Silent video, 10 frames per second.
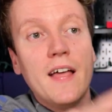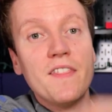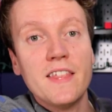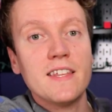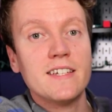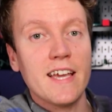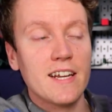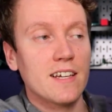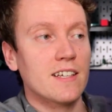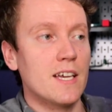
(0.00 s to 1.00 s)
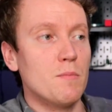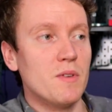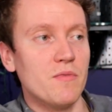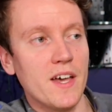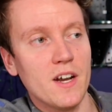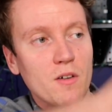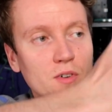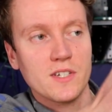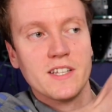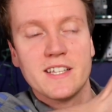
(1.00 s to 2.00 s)
And then the data can be fed over
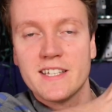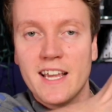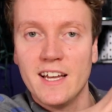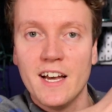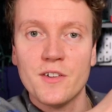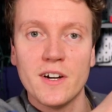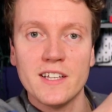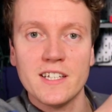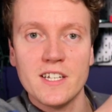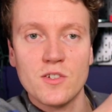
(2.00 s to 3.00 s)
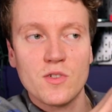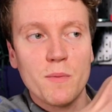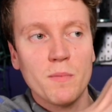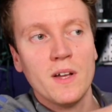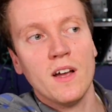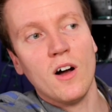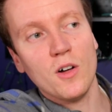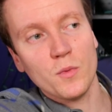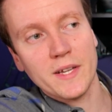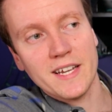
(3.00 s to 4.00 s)
to this other L E D strip all
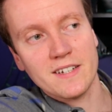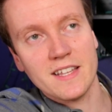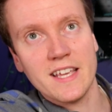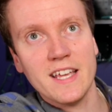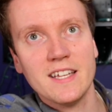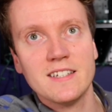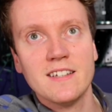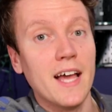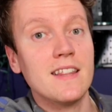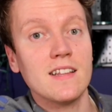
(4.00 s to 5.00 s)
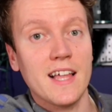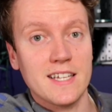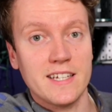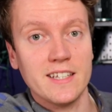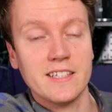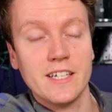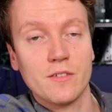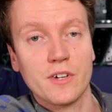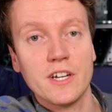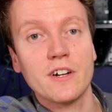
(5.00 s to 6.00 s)
the way down to the end, and the last L E D
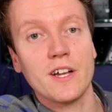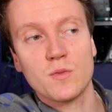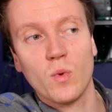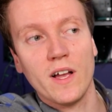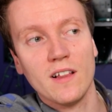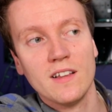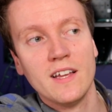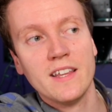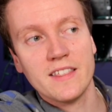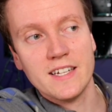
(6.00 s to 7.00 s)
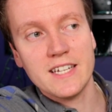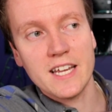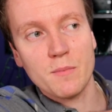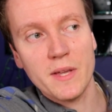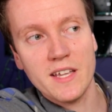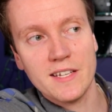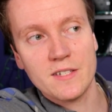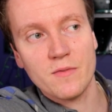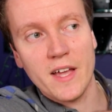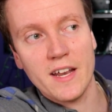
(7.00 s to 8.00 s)
over here as well. The data pin
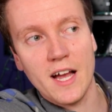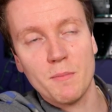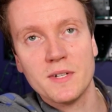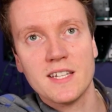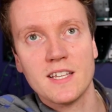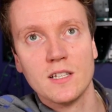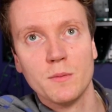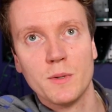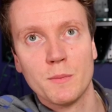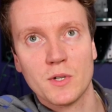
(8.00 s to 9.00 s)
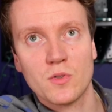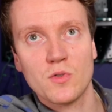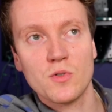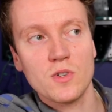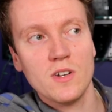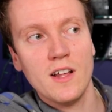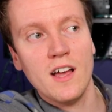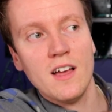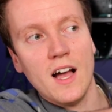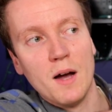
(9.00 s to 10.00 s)
is fed up into the aluminum extrusion
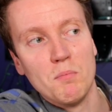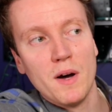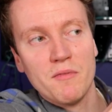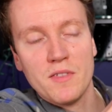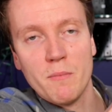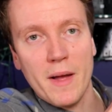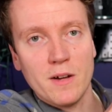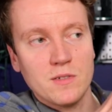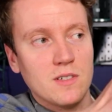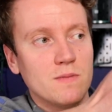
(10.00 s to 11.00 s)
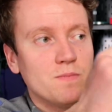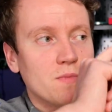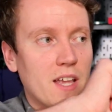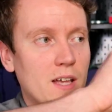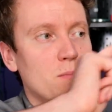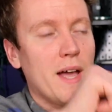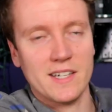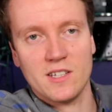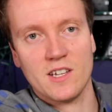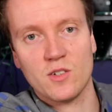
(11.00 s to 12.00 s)
above the mount and back
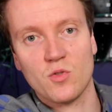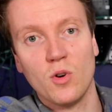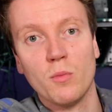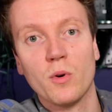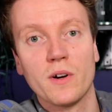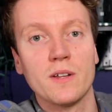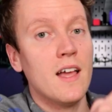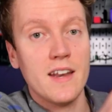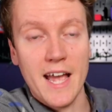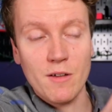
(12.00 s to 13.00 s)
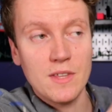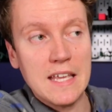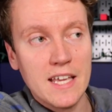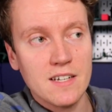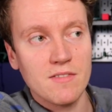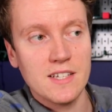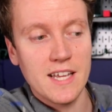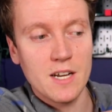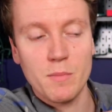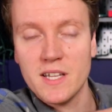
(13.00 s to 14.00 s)
to the control board. Now the end of the
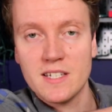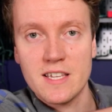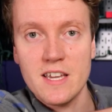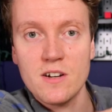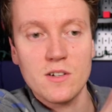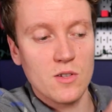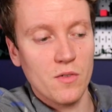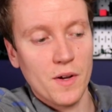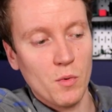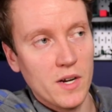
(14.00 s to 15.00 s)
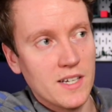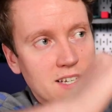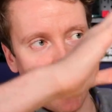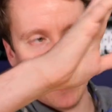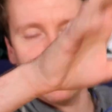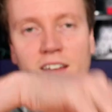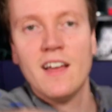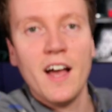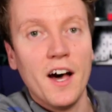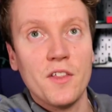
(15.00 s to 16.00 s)
data pin is here, so if I wanted to add
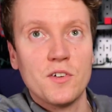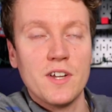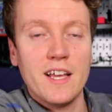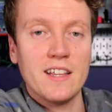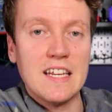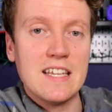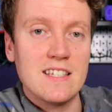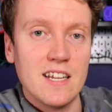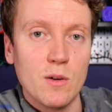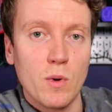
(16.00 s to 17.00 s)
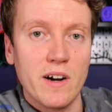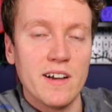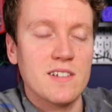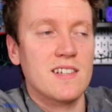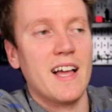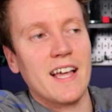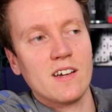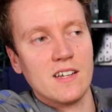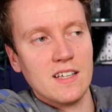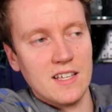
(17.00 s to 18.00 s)
other L E Ds anywhere else, I
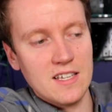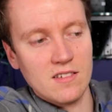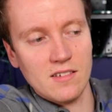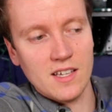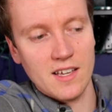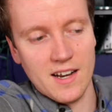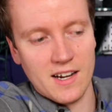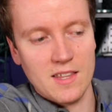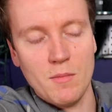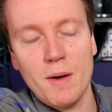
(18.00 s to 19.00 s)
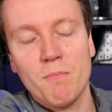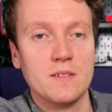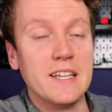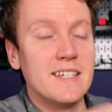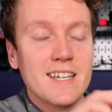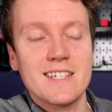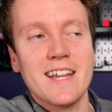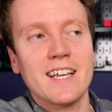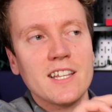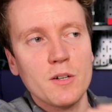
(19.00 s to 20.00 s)
could easily connect them up. It does
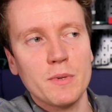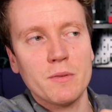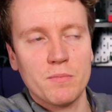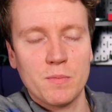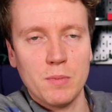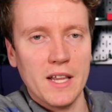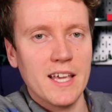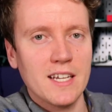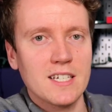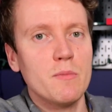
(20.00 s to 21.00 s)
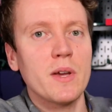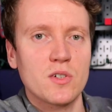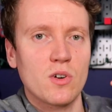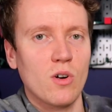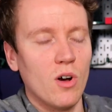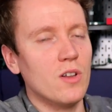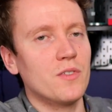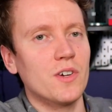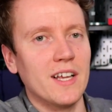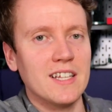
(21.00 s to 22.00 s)
take a little bit of planning to make sure all of
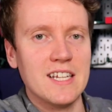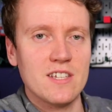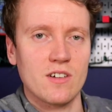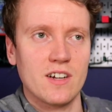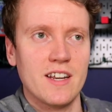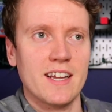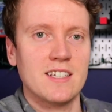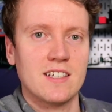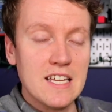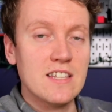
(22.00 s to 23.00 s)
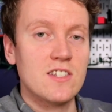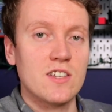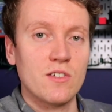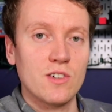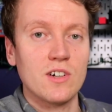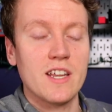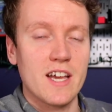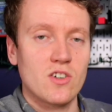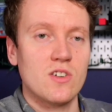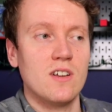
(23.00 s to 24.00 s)
your L E Ds are connected in serial
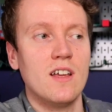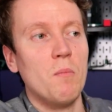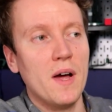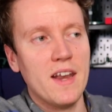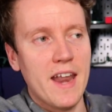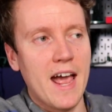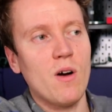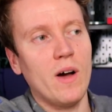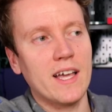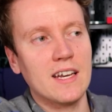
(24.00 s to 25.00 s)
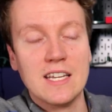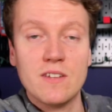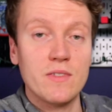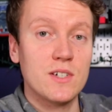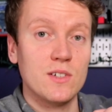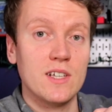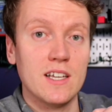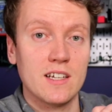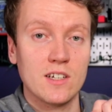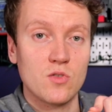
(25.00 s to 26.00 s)
connection, but now I can individually
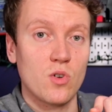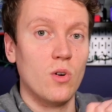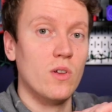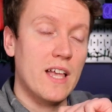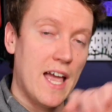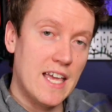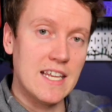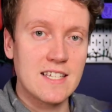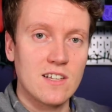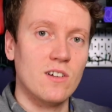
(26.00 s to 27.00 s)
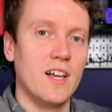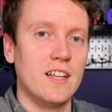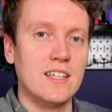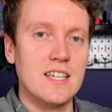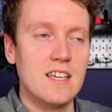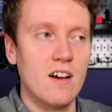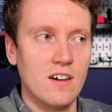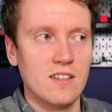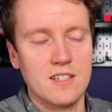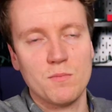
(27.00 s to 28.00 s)
control any single L E D
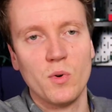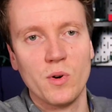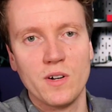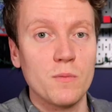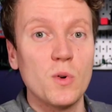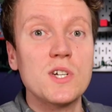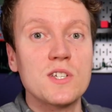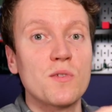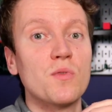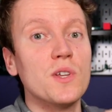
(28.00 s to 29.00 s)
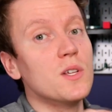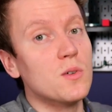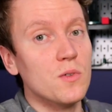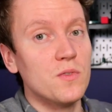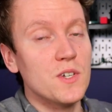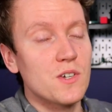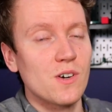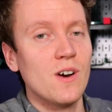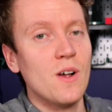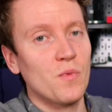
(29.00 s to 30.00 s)
on this board, which is a really cool
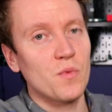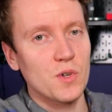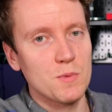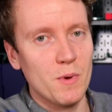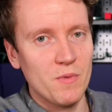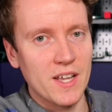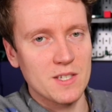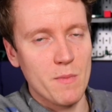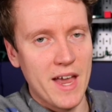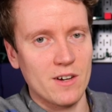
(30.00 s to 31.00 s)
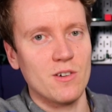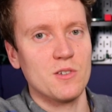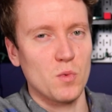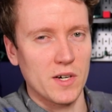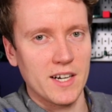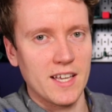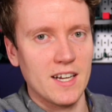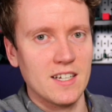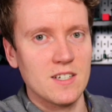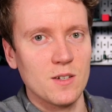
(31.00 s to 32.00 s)
feature for some advanced macros we're going to
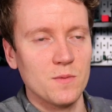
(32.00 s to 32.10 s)
get into.